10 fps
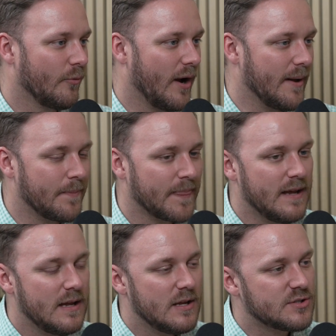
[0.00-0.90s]
Right?
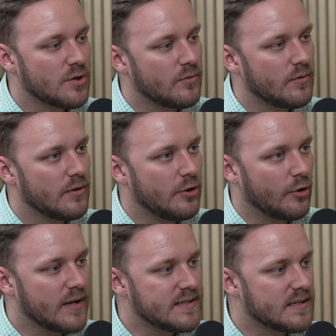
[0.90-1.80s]
So
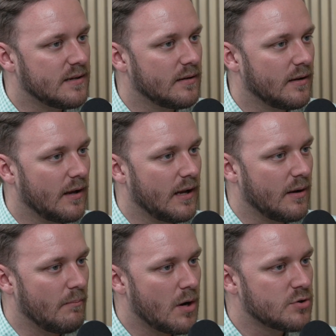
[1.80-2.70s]
there is an
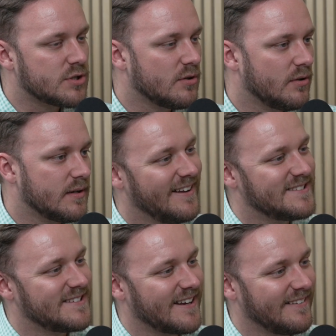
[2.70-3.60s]
emotional and a
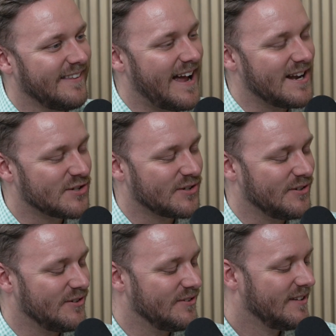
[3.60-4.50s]

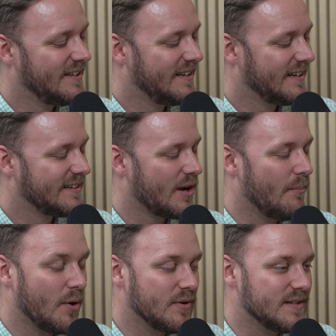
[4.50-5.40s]
psychological
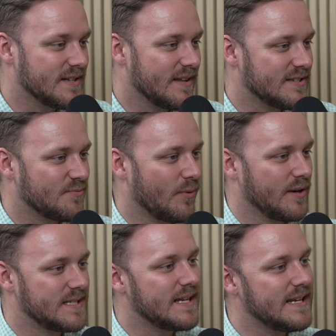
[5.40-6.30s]
component to this where
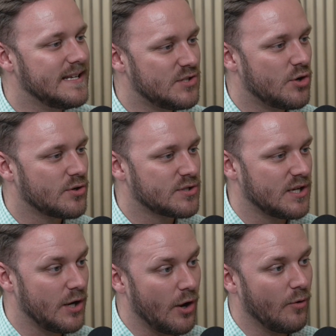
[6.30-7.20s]
it's easier to
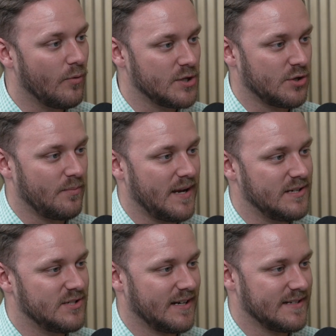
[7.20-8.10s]
know what your
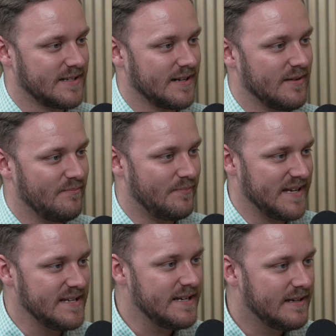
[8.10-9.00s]
paycheck is going to
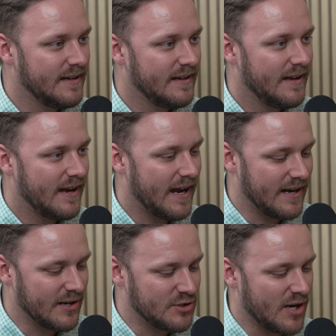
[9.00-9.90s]
be
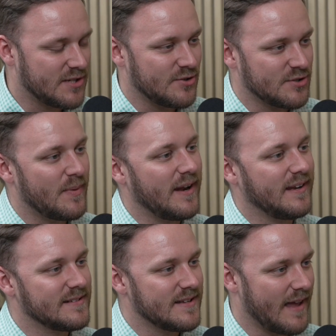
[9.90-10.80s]
and adjust your
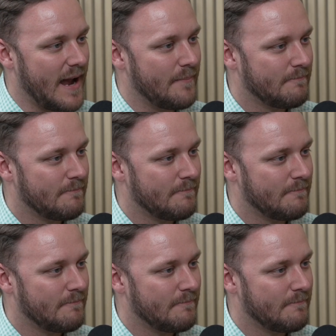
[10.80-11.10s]
spending to that.